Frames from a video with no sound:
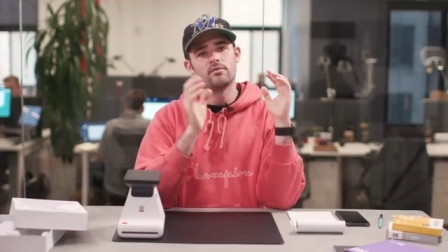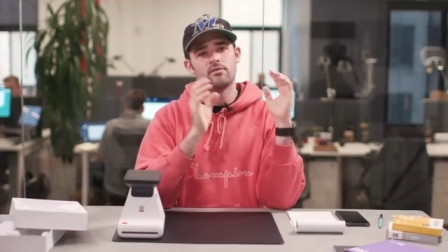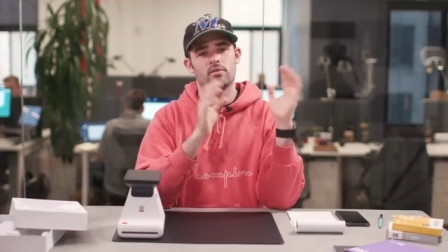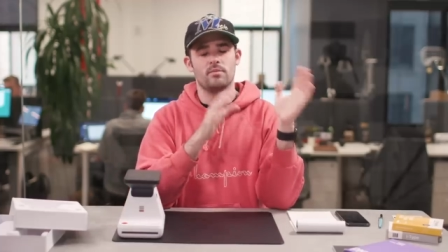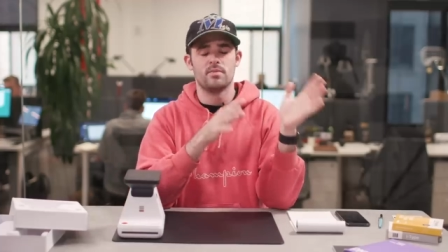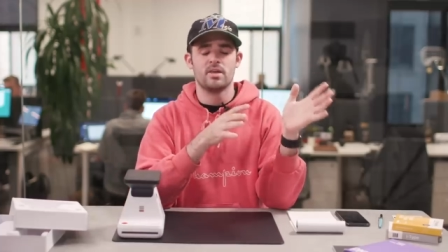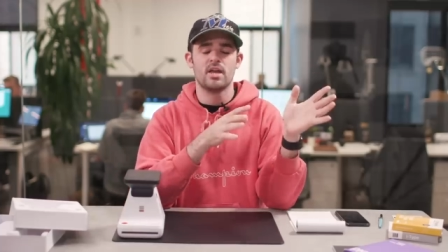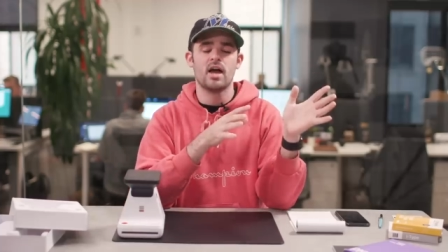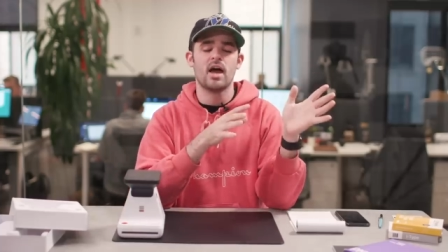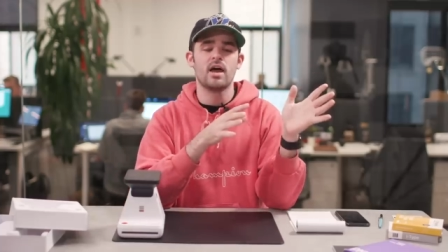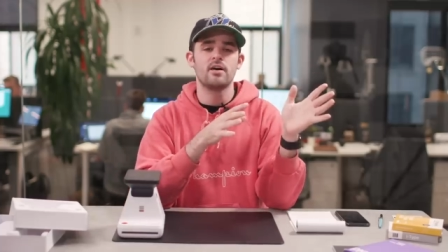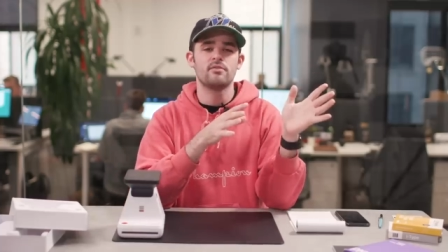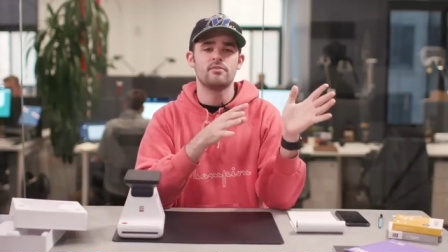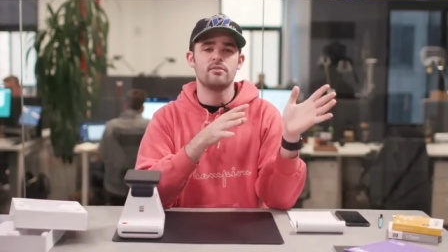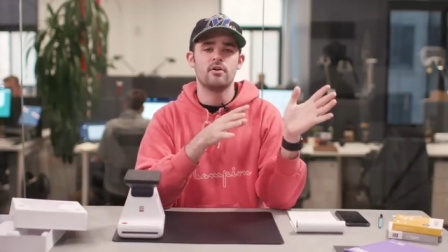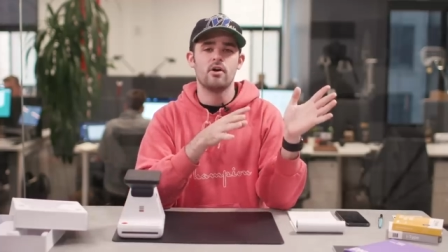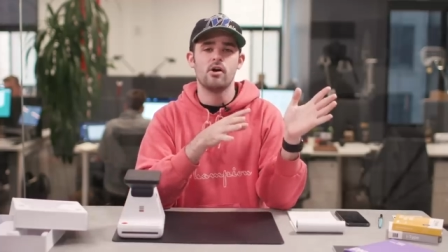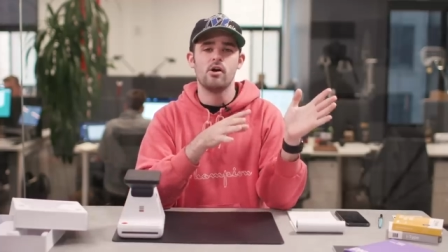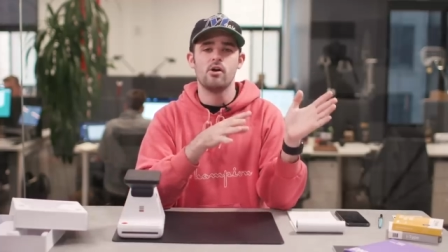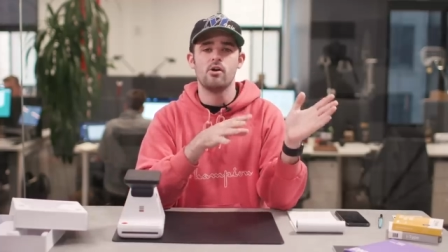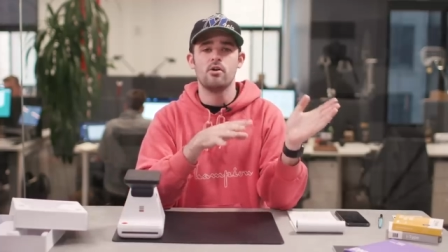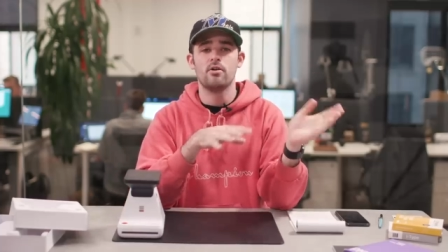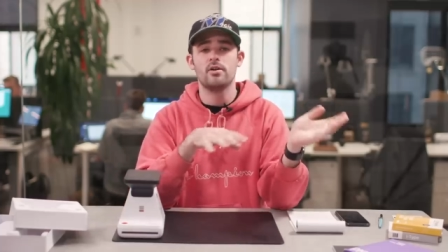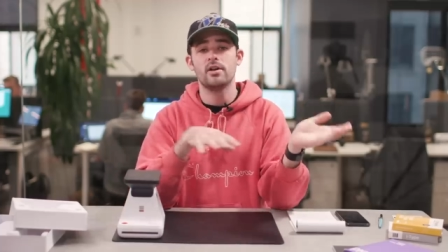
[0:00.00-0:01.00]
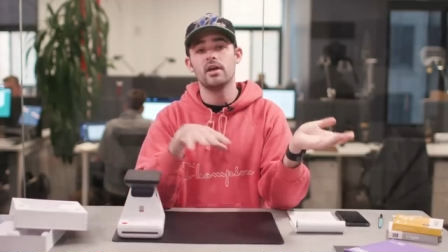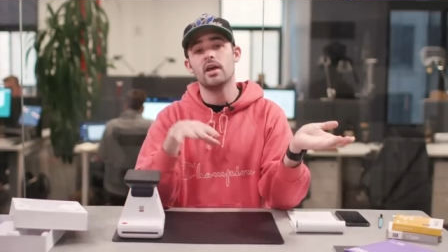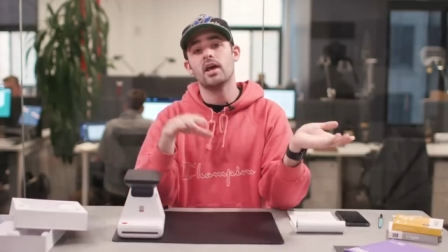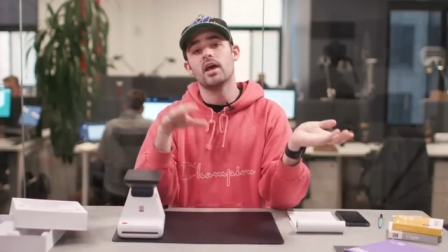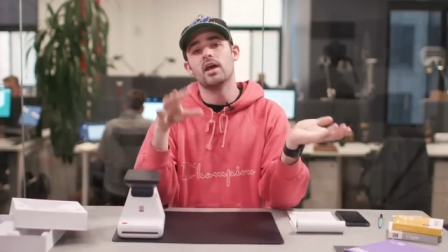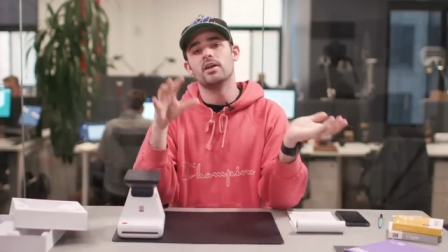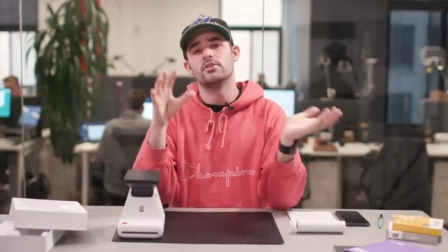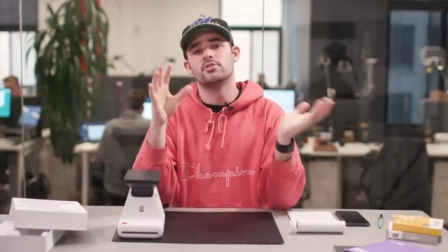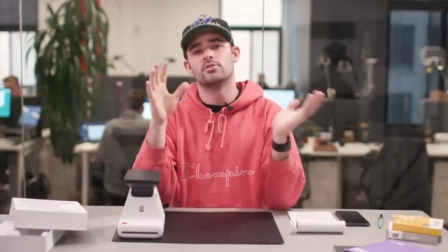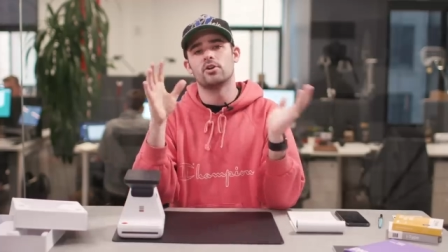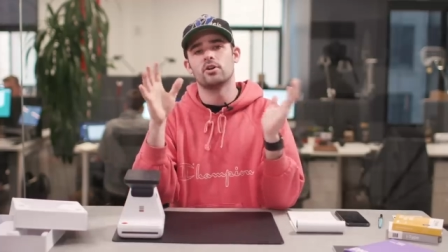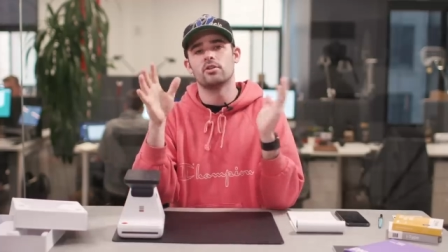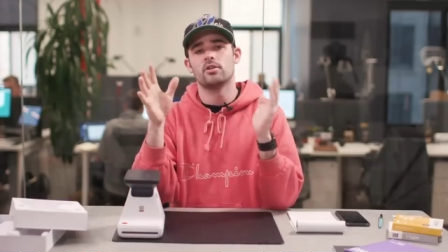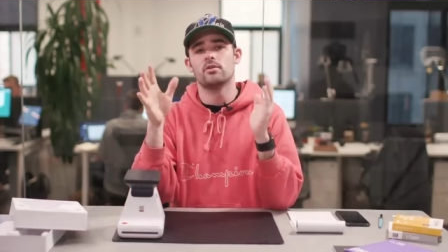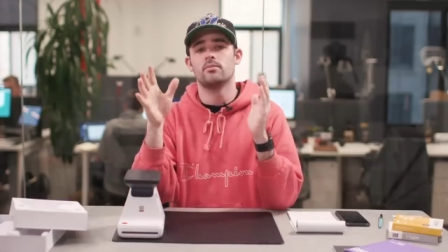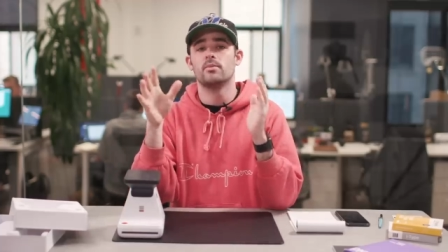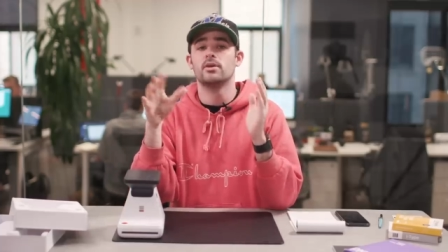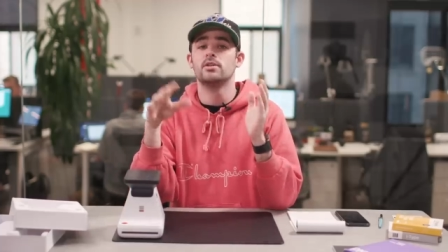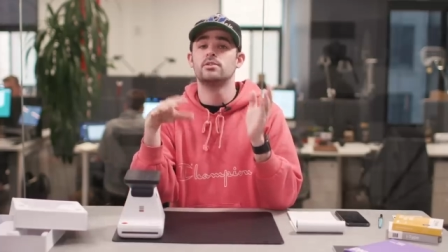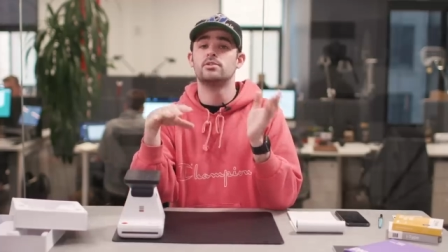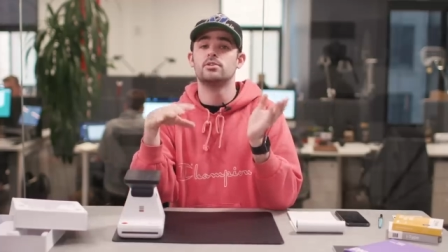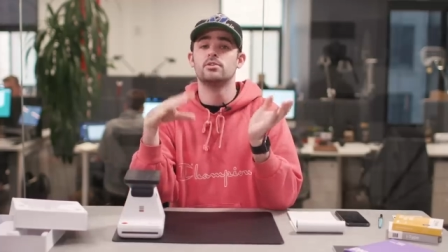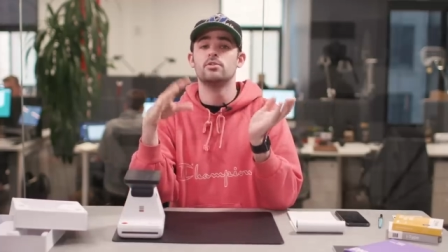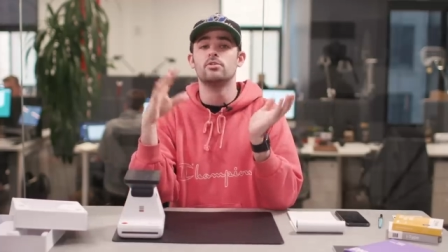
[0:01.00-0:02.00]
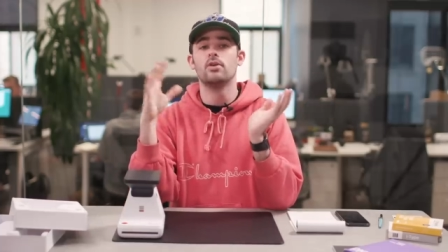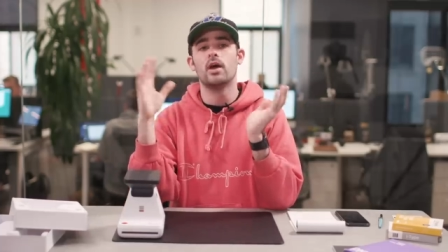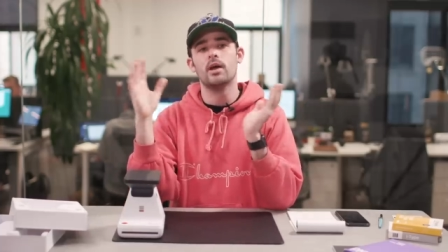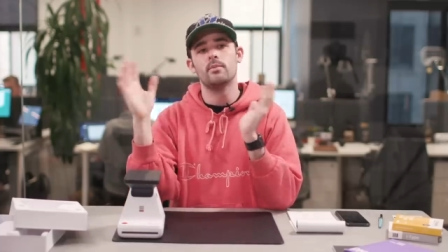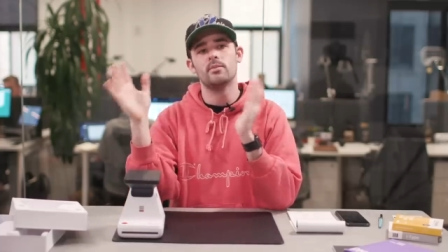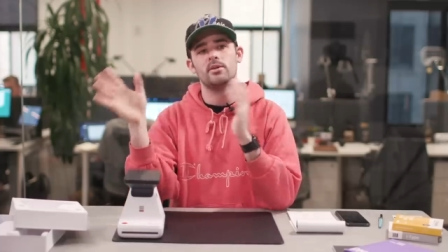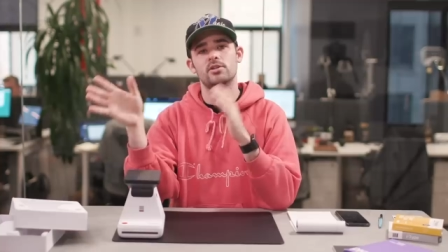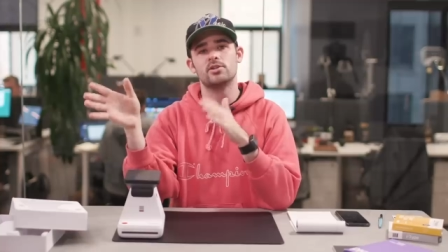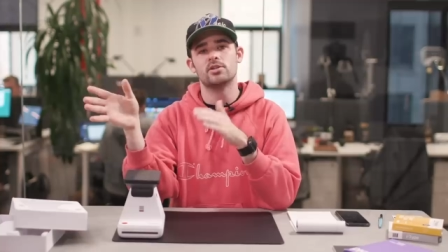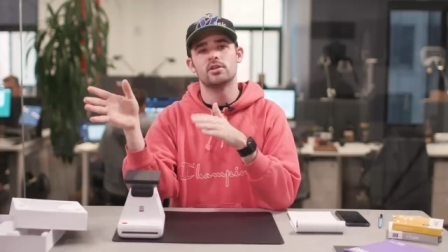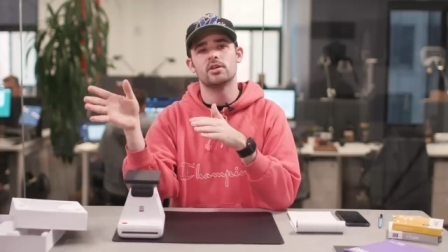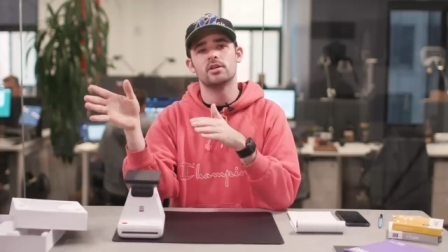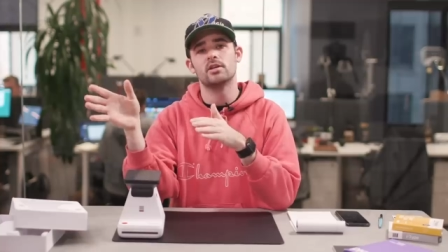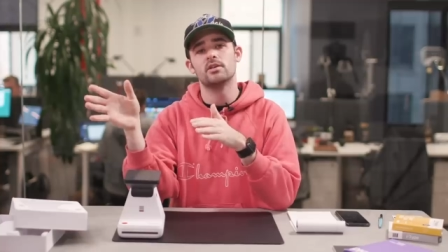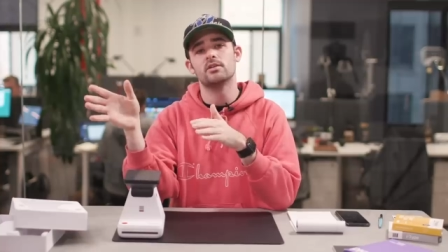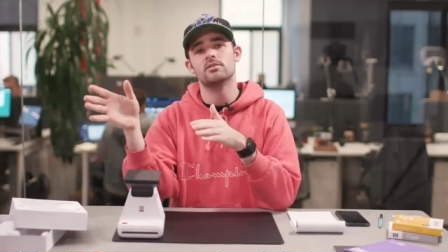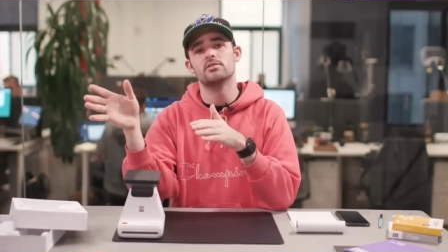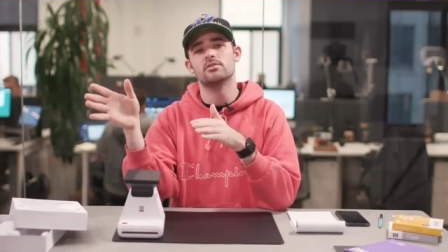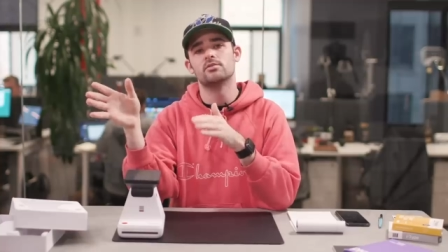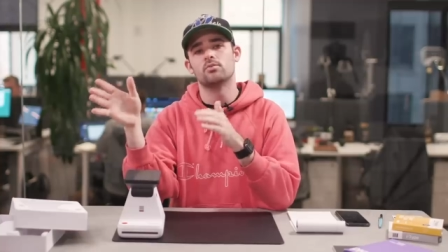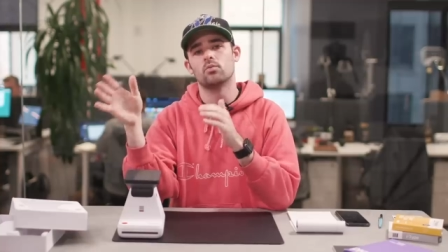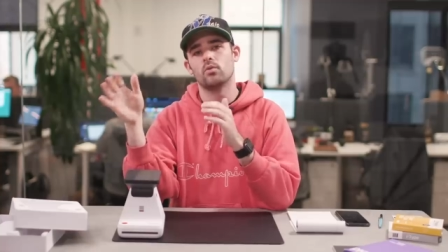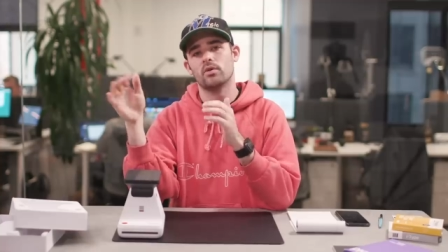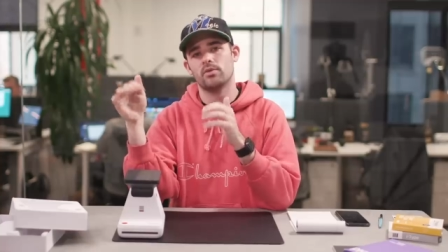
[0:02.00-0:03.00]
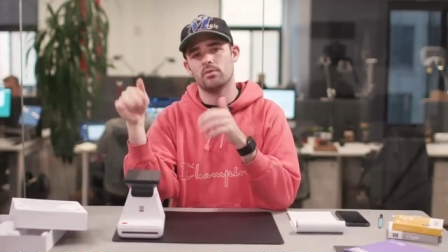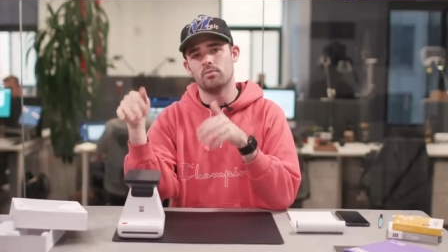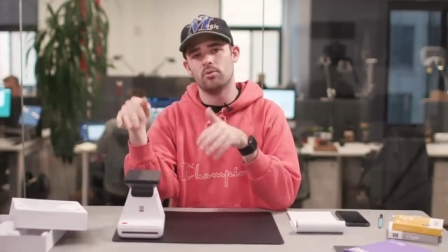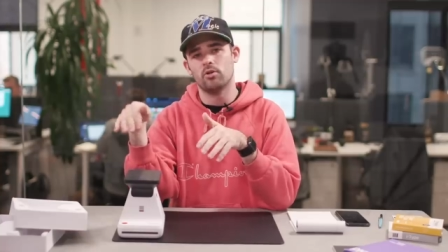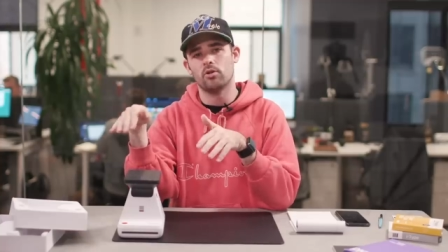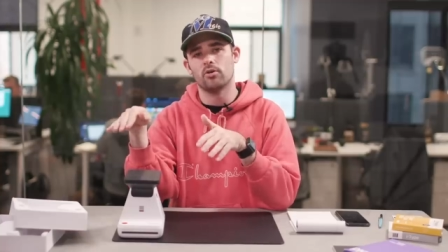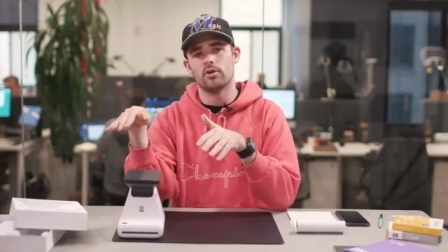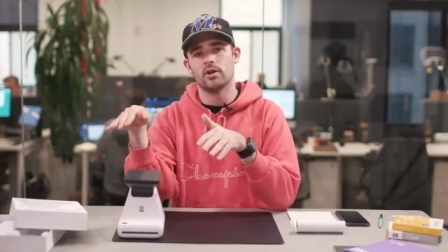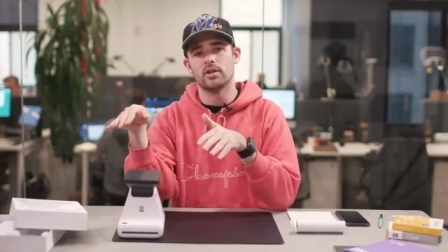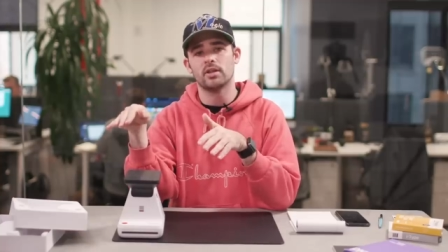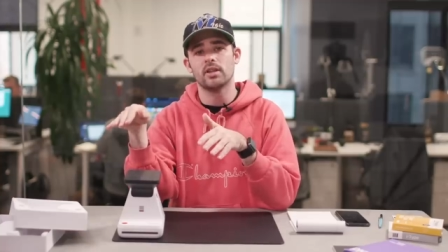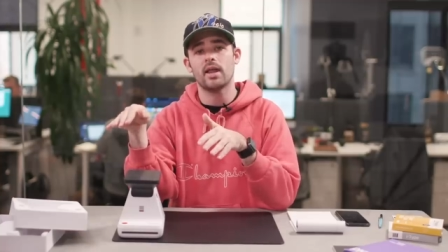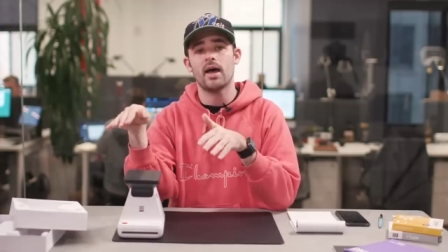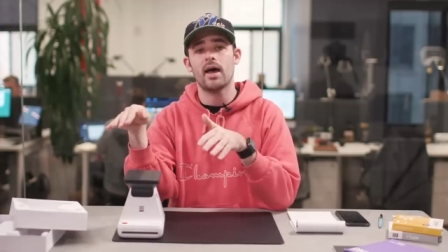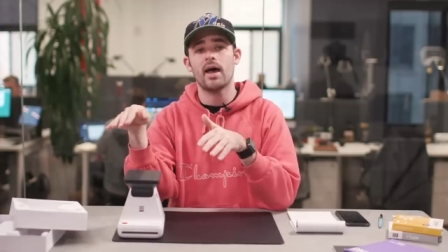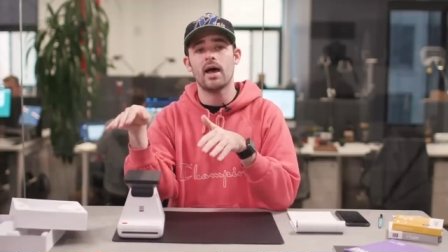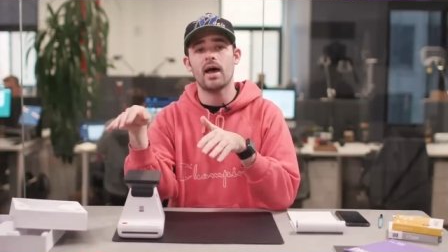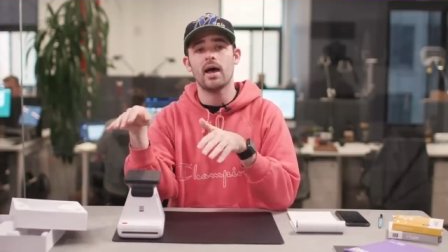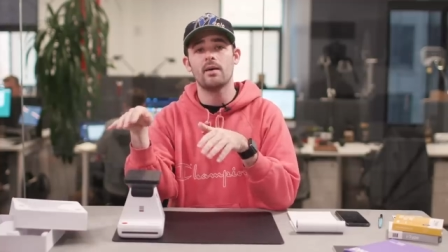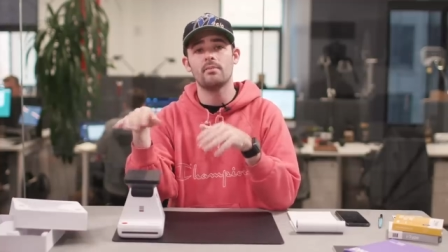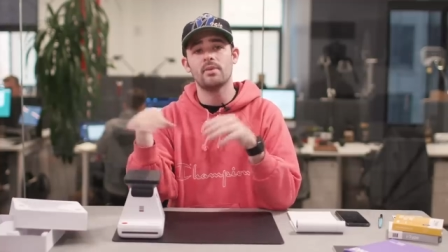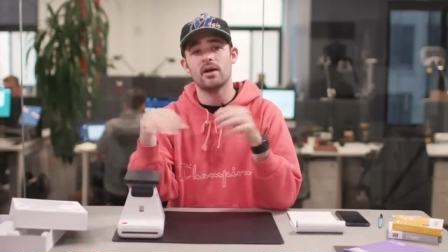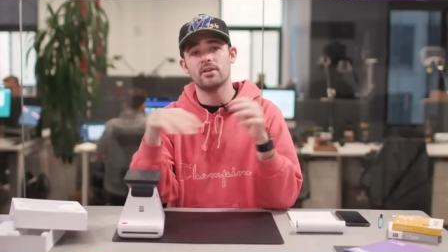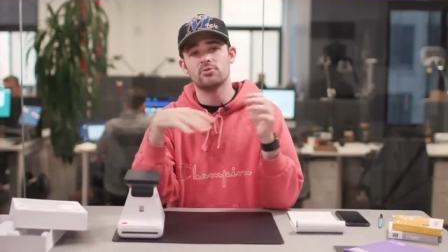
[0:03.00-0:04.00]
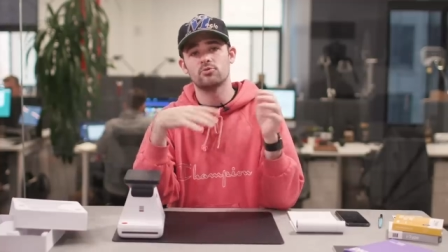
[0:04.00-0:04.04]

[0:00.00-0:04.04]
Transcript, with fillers: from the iPhone and turn them into images with Polaroid Lab,